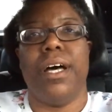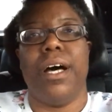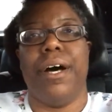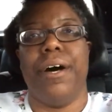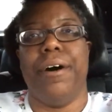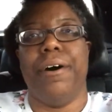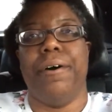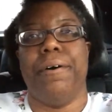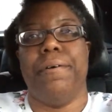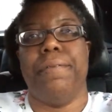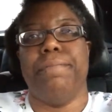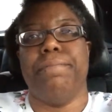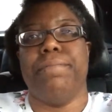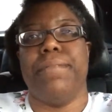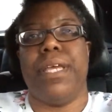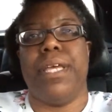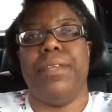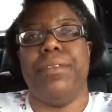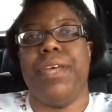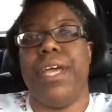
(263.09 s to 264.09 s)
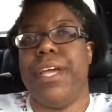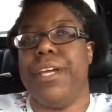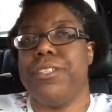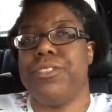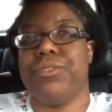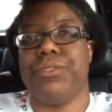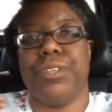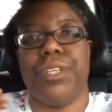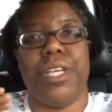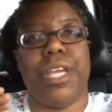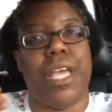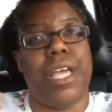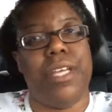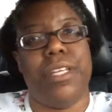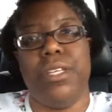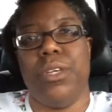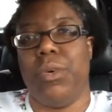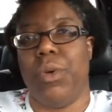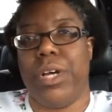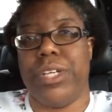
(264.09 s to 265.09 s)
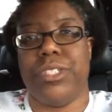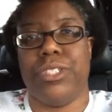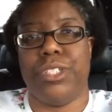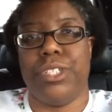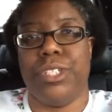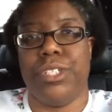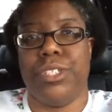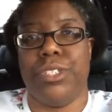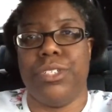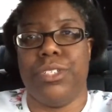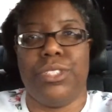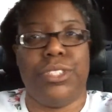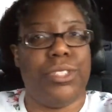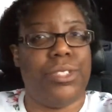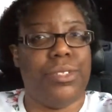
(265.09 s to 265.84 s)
and answering any questions